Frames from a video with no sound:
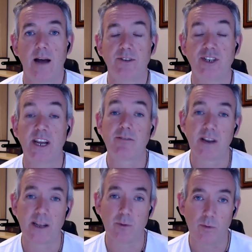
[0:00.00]

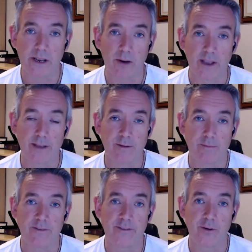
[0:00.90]
Generally, we'll be looking
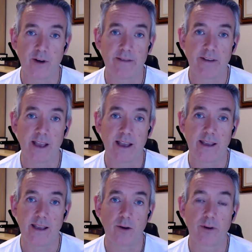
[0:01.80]

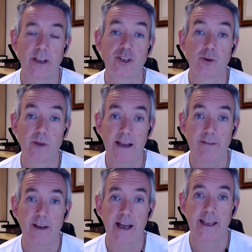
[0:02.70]
to
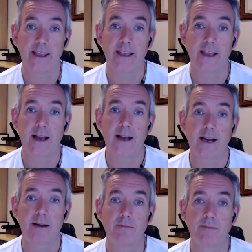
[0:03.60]
have a
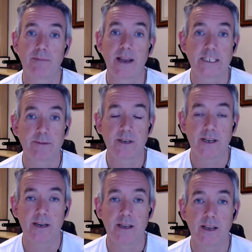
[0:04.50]
basement
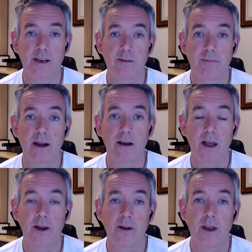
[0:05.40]
in a
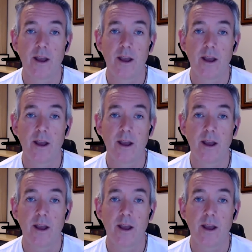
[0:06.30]
bungalow.